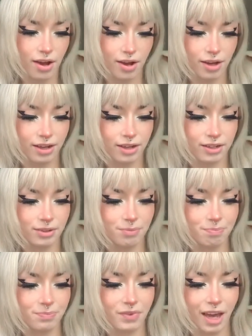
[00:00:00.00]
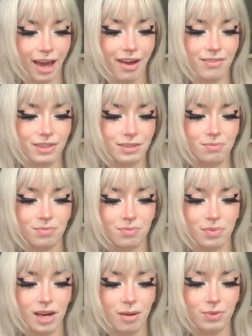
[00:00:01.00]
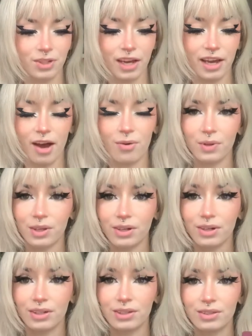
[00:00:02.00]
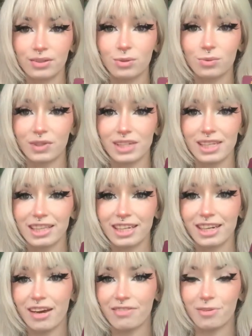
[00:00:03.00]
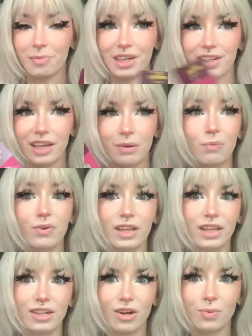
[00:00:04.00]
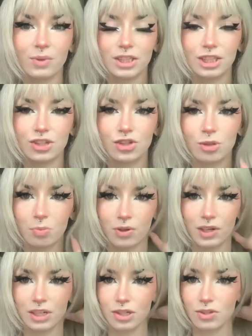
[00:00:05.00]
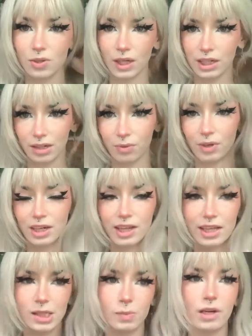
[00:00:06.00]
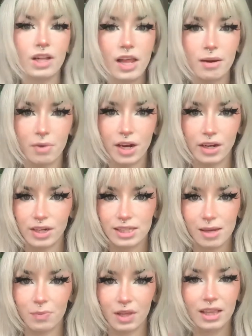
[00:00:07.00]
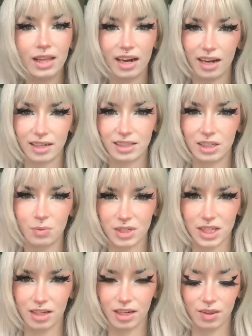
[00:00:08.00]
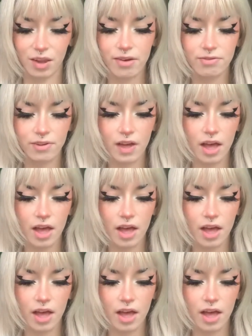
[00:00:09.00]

I haven't been able to hang out with her recently enough for me to like really know what she's super into, so I didn't want to like spend a lot of money on something that she wasn't gonna love.